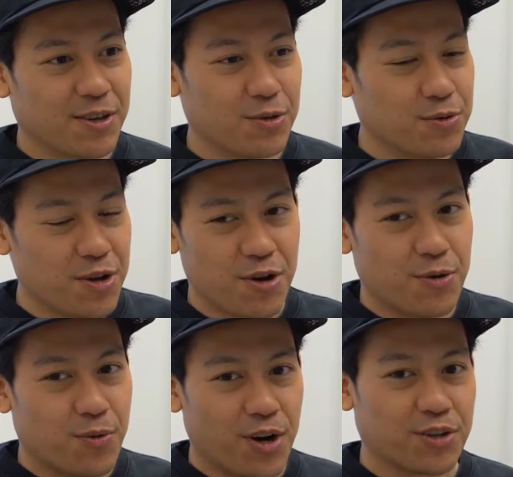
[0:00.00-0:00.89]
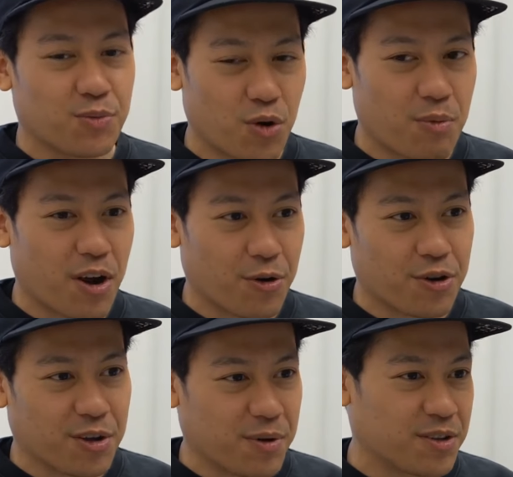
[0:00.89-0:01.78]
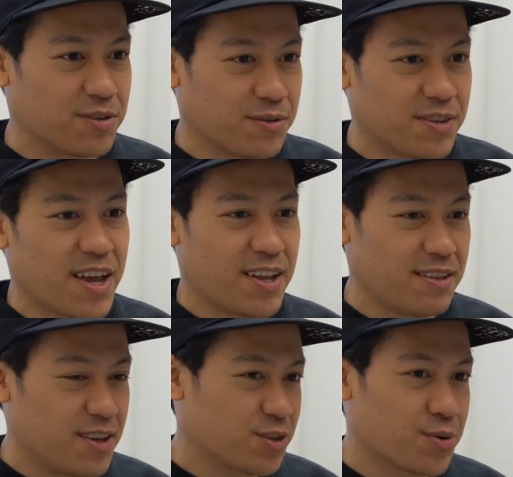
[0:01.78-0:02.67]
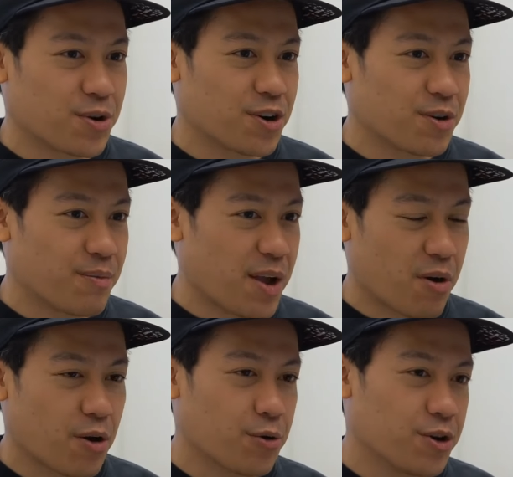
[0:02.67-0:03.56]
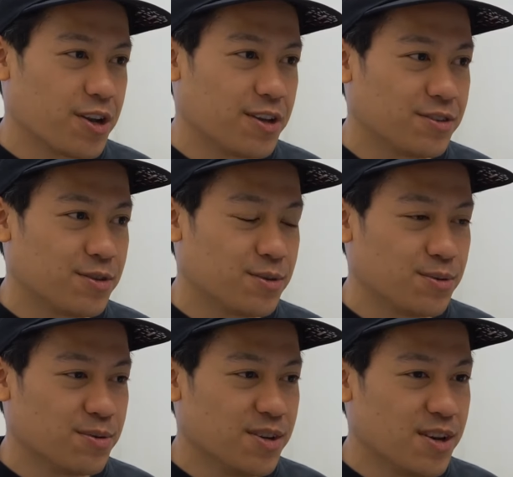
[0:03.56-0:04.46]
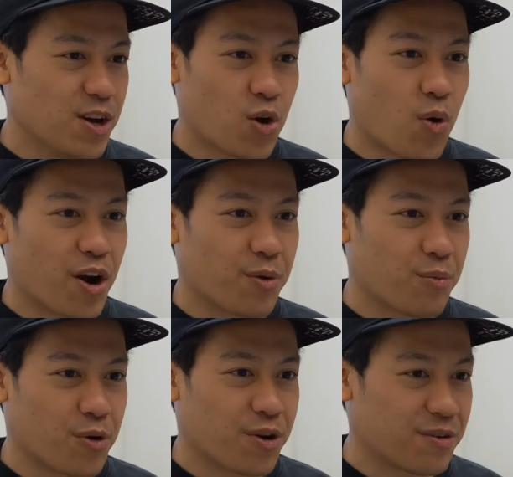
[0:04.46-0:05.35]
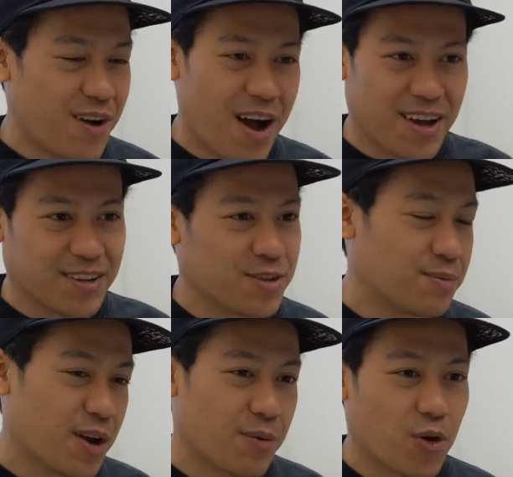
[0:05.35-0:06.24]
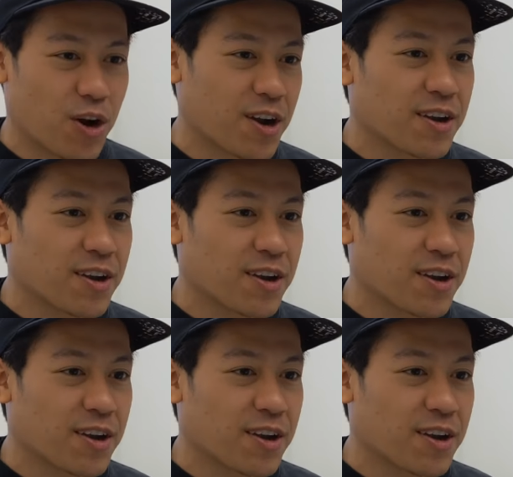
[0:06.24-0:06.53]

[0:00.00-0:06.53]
You know what is more priority, because you said, this quarter my priority is to acquire more eyes on my work.